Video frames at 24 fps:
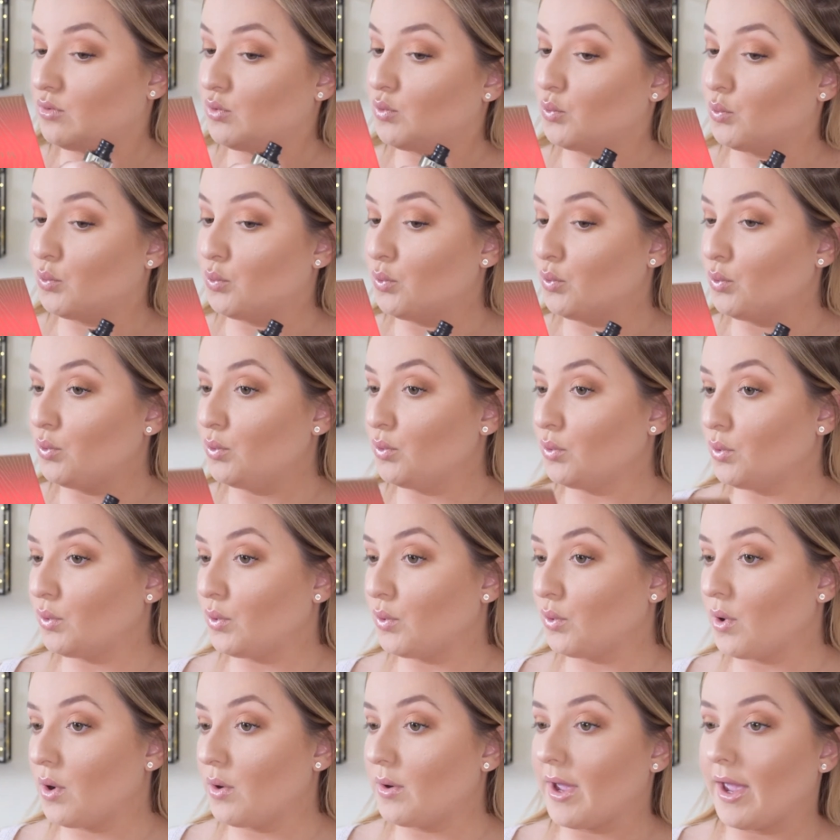
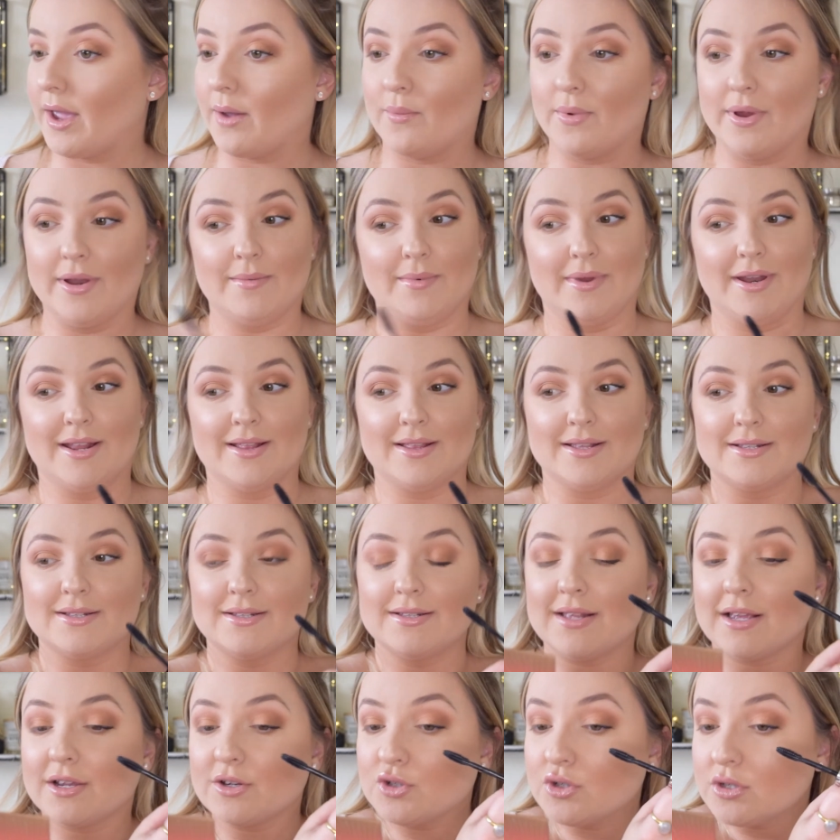Ooh, okay, wait a minute. This is
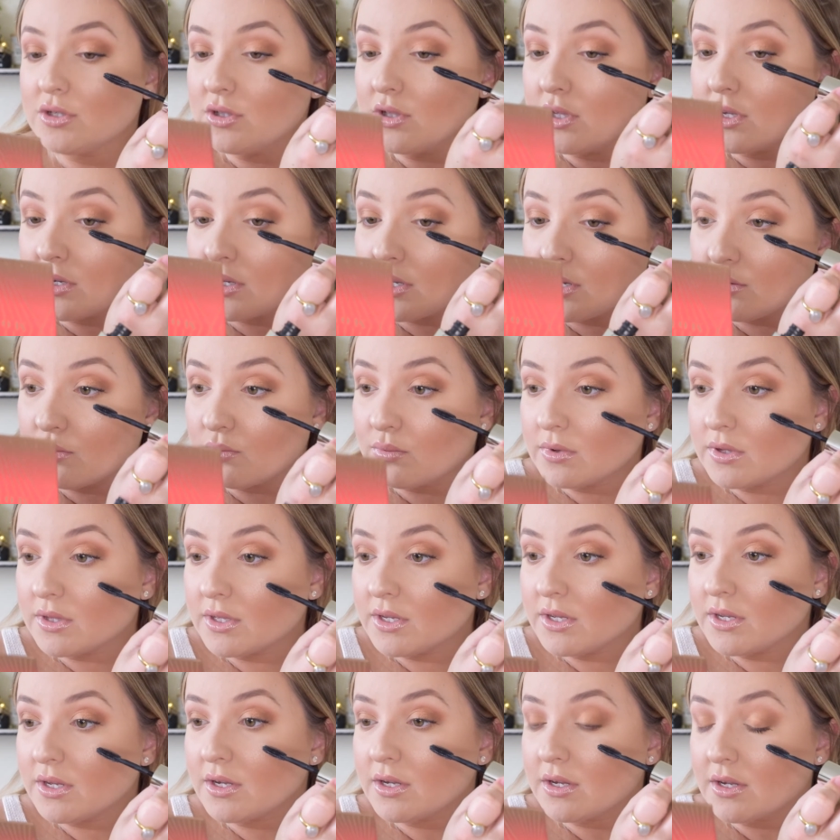actually looking
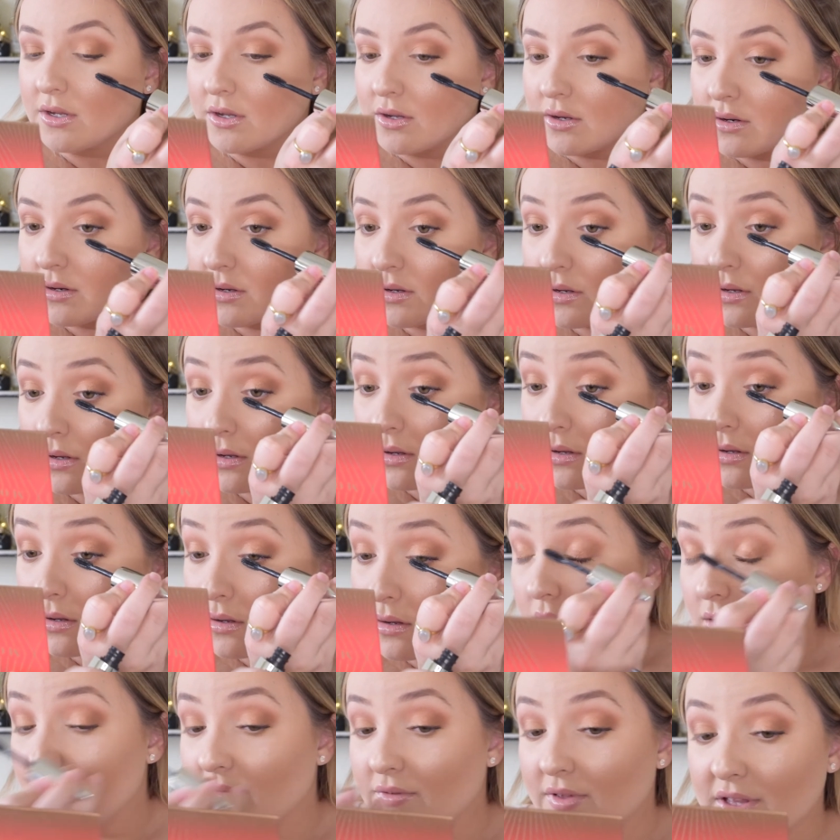really good.
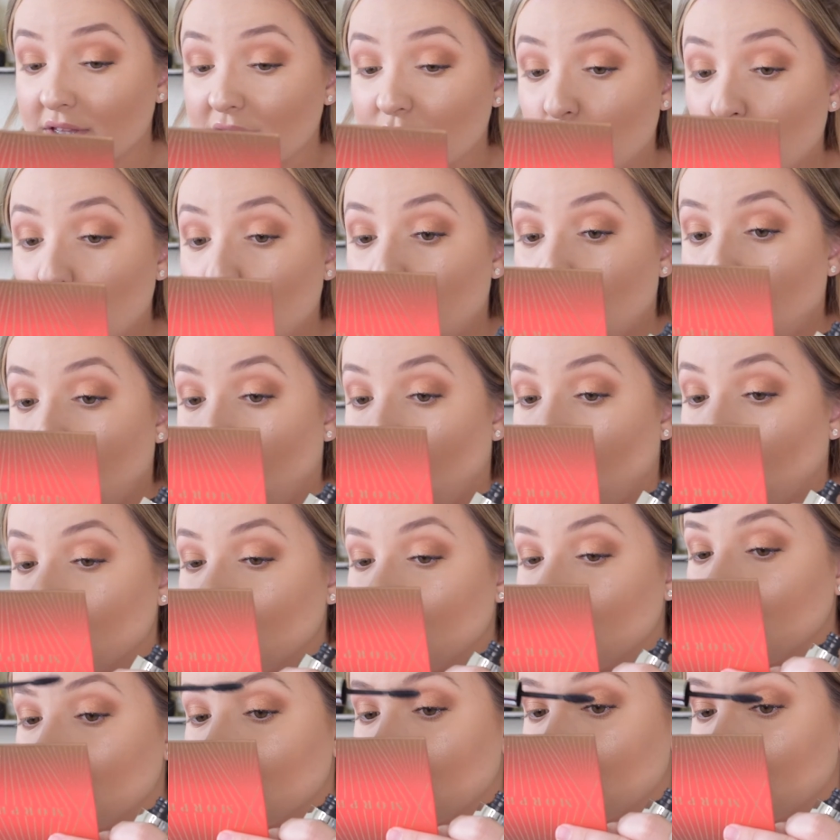I feel like the wand is a